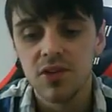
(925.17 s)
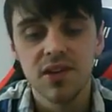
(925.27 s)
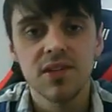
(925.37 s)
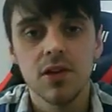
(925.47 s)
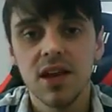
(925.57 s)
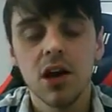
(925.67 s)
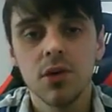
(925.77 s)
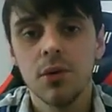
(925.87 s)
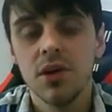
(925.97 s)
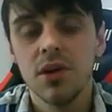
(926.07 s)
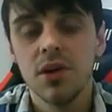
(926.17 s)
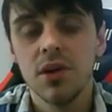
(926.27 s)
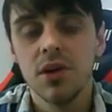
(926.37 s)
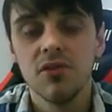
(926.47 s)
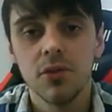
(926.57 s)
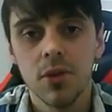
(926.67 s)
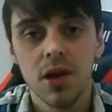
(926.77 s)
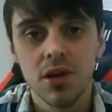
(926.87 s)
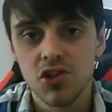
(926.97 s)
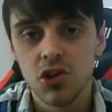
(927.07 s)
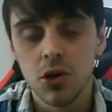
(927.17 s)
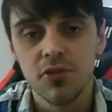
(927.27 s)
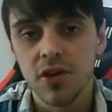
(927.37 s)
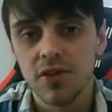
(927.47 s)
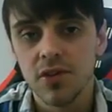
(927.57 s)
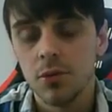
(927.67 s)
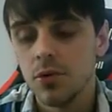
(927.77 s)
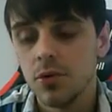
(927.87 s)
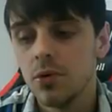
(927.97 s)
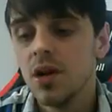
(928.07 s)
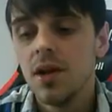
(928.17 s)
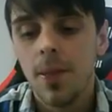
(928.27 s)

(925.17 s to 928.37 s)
consistent income coming in from like my job, for example,